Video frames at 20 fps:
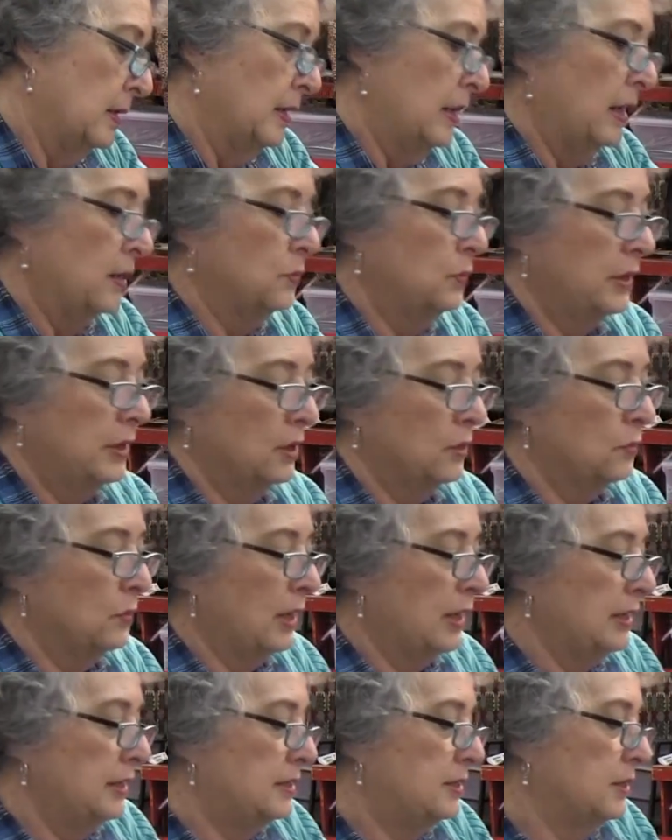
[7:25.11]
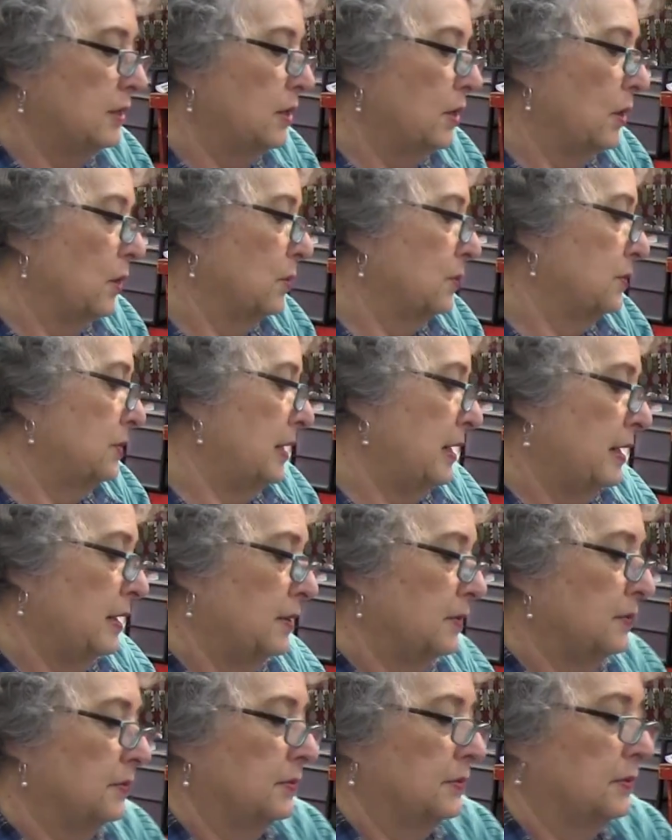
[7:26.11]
and we are ready to go there.